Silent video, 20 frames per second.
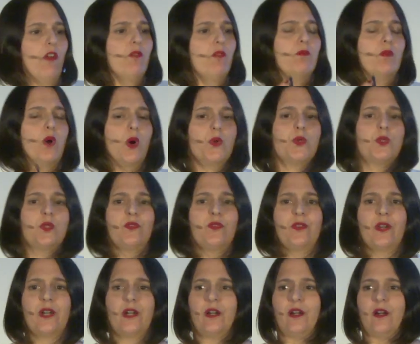Most
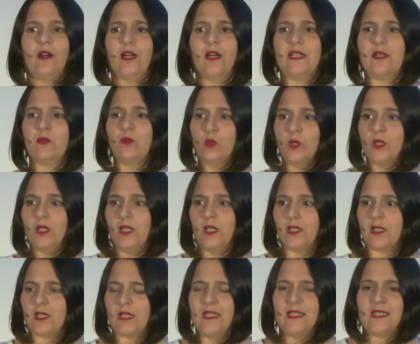of our
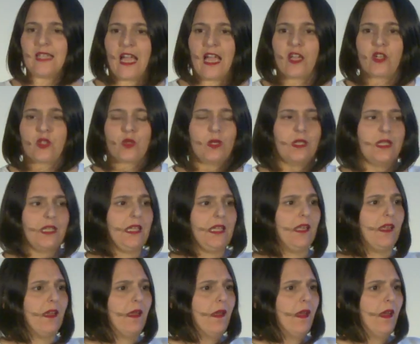work is
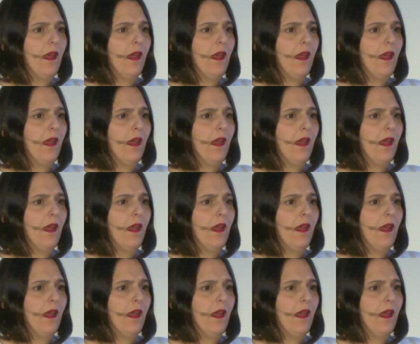actually